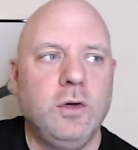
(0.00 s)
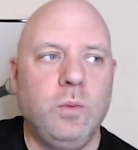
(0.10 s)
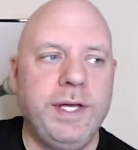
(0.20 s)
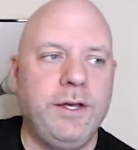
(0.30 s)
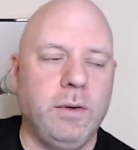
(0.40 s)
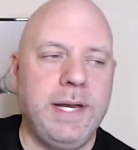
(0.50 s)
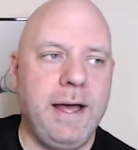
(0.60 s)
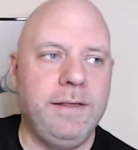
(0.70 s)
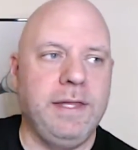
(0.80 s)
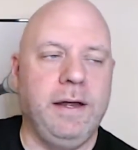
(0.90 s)
We go
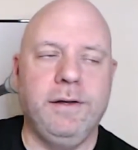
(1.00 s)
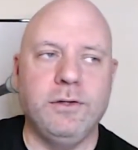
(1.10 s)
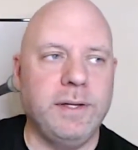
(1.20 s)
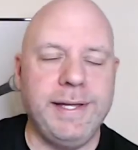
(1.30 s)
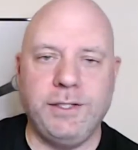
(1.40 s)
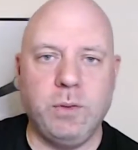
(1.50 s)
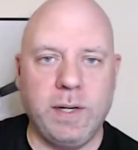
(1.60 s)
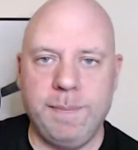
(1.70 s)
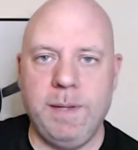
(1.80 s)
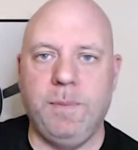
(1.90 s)
down there and there's only like
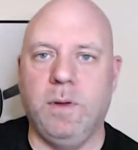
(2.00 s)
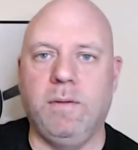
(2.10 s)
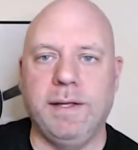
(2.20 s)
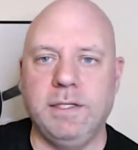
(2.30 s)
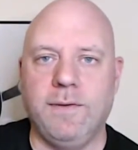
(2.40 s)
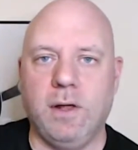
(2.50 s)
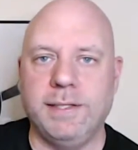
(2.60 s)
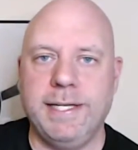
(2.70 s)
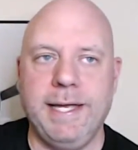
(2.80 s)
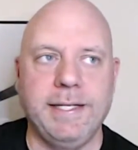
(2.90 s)
20 people around these
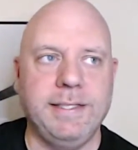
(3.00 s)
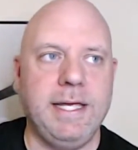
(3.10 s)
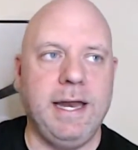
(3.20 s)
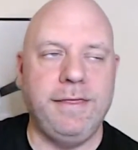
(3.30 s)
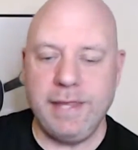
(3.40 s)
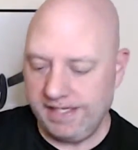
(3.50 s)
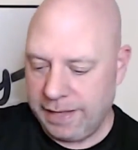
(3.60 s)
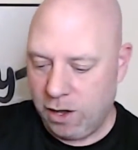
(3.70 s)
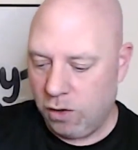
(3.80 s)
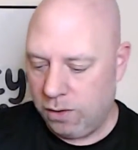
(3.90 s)
volunteers, and I think
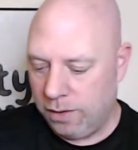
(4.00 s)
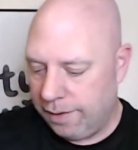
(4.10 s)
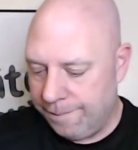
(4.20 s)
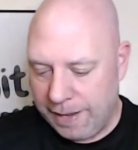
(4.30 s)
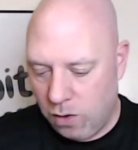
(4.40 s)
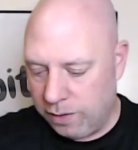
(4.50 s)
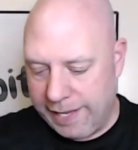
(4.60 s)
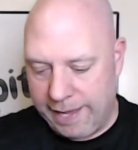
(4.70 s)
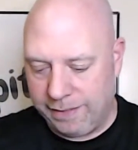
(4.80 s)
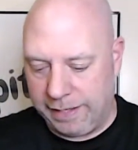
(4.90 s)
they might have only
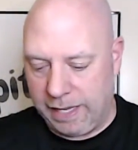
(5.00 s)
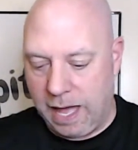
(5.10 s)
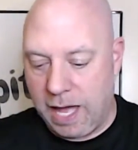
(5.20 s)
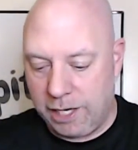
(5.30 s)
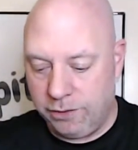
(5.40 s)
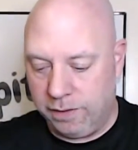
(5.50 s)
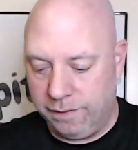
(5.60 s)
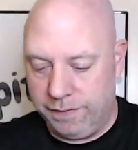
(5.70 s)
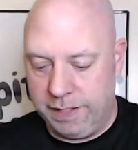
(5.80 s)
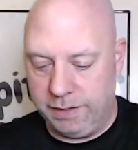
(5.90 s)
had like 100
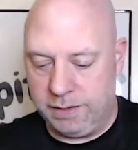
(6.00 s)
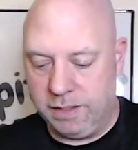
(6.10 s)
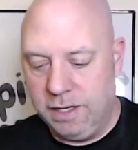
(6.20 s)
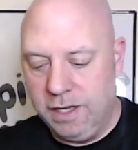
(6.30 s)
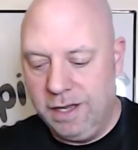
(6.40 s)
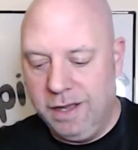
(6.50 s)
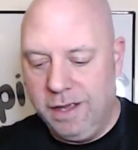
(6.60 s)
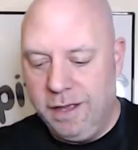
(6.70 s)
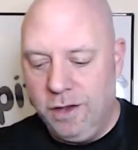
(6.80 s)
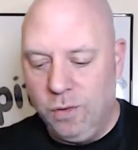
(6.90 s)
of these.
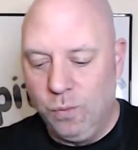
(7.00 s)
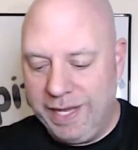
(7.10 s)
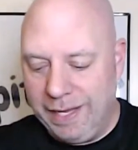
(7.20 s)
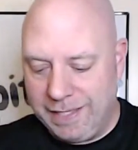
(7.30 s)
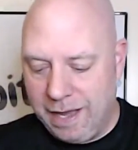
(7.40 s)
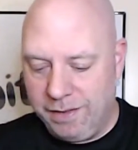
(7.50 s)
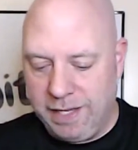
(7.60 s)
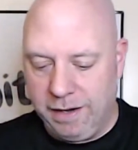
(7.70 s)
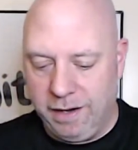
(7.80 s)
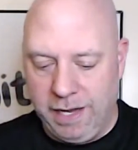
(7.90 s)
We get down
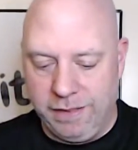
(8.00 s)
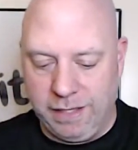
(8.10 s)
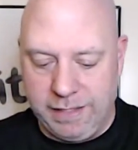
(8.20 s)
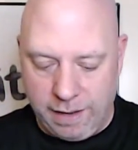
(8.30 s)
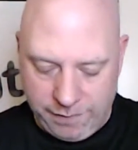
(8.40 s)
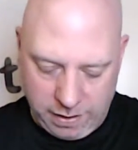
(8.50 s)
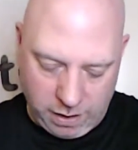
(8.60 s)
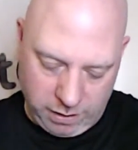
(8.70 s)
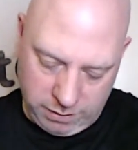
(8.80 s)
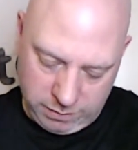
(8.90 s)
there, and the
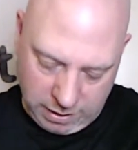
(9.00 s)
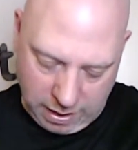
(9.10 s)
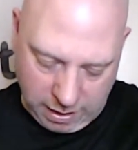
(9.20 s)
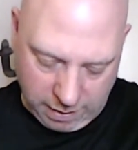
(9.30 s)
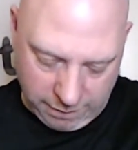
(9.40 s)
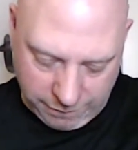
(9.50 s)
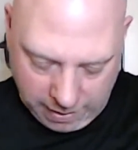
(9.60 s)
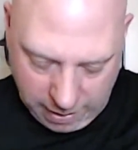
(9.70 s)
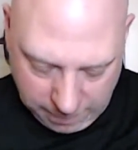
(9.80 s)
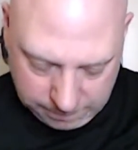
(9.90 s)
governor of
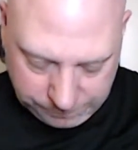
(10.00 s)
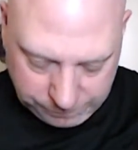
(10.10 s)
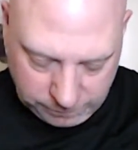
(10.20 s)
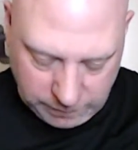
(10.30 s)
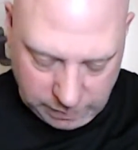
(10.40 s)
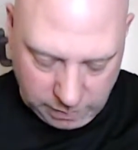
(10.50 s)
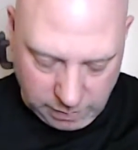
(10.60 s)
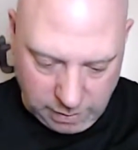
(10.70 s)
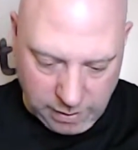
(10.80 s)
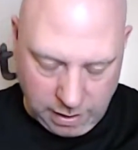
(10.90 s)

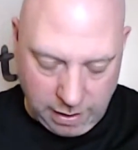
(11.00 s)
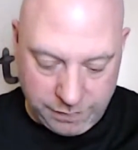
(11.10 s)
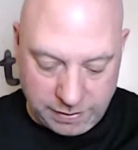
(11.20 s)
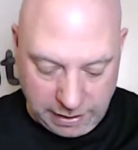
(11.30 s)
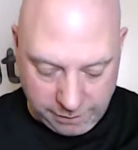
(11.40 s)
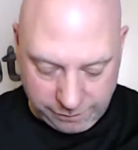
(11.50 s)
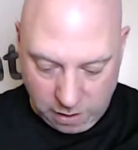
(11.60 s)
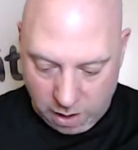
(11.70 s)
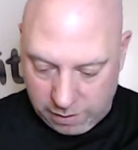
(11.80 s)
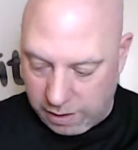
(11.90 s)
the state of
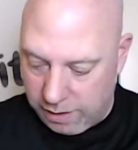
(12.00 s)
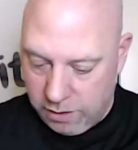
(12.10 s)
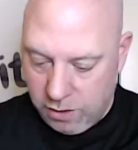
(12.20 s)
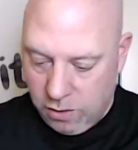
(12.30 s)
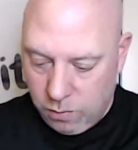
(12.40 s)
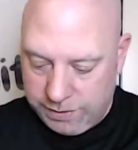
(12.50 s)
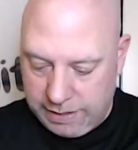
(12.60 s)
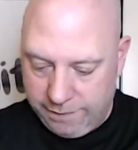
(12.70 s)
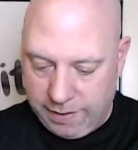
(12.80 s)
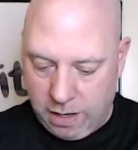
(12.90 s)
Florida was
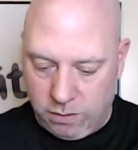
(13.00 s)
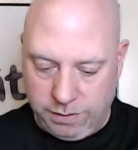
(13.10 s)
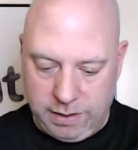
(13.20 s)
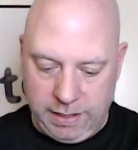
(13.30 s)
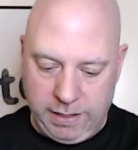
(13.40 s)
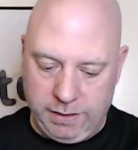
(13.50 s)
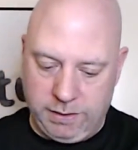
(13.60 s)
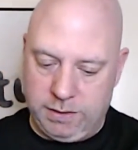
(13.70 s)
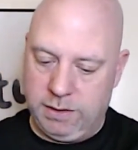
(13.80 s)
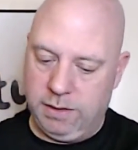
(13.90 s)
giving out these.